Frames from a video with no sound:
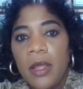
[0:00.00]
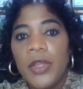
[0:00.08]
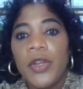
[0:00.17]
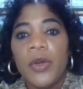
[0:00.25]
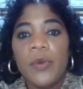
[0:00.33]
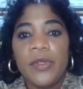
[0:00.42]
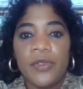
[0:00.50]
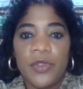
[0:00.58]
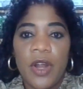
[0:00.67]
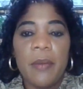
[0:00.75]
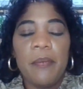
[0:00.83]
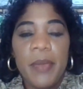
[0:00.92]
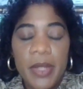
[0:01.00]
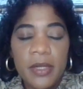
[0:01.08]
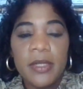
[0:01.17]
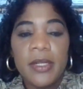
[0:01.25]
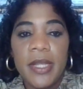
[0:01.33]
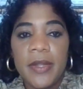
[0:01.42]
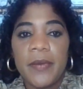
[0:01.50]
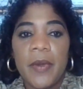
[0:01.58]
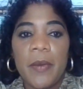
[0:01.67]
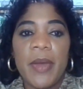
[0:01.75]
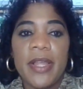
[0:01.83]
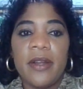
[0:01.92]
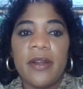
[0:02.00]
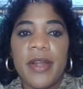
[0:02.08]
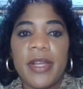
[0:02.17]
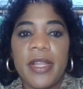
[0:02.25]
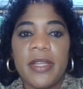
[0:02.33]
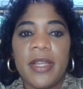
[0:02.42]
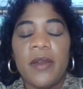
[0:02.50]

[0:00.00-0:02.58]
would start building my credit.